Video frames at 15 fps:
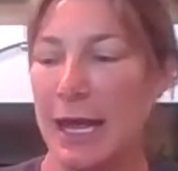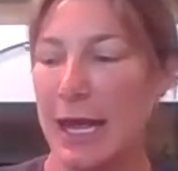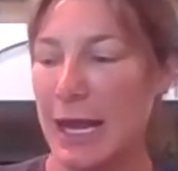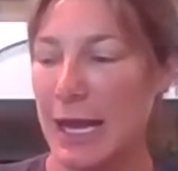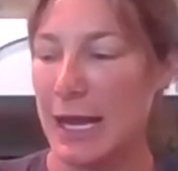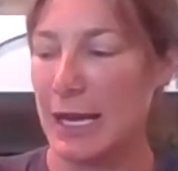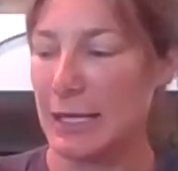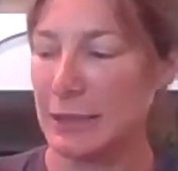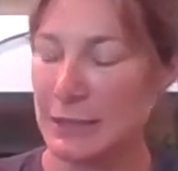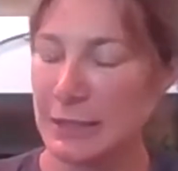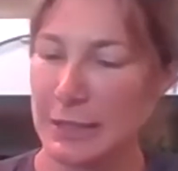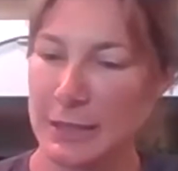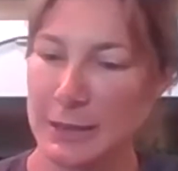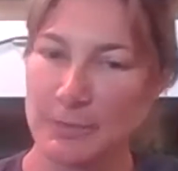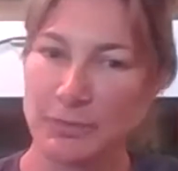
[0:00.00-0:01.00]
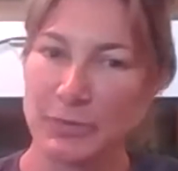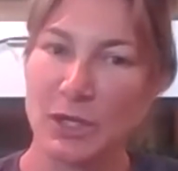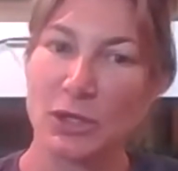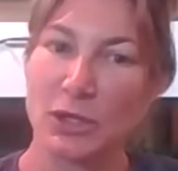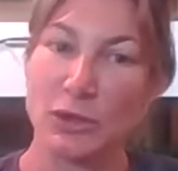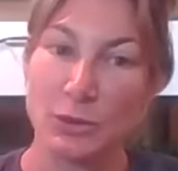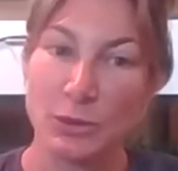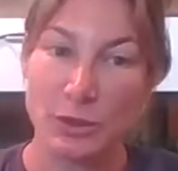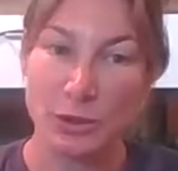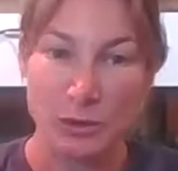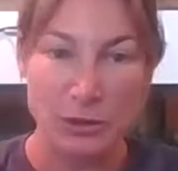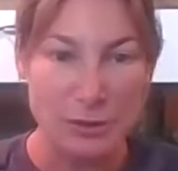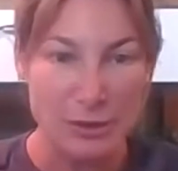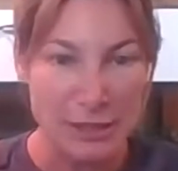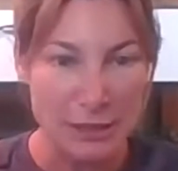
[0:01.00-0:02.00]
And you could
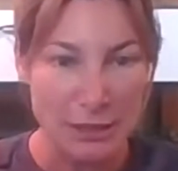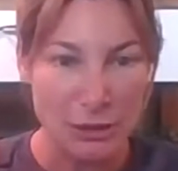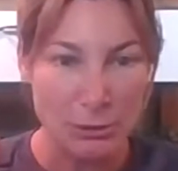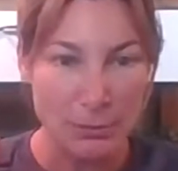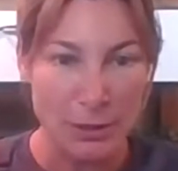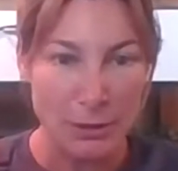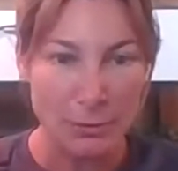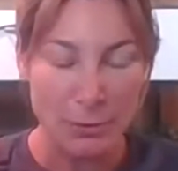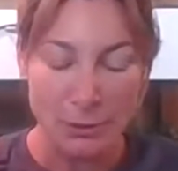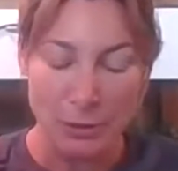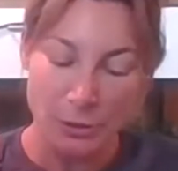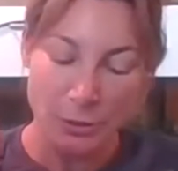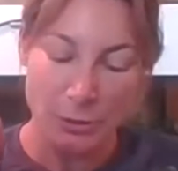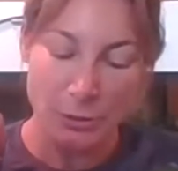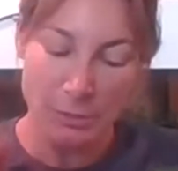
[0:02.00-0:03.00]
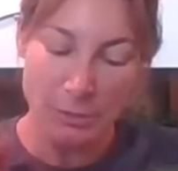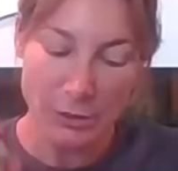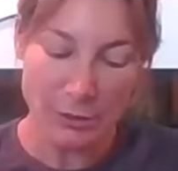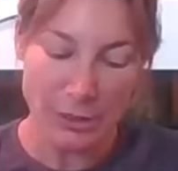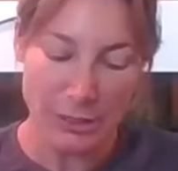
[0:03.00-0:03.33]
use a little bit of rooting hormone.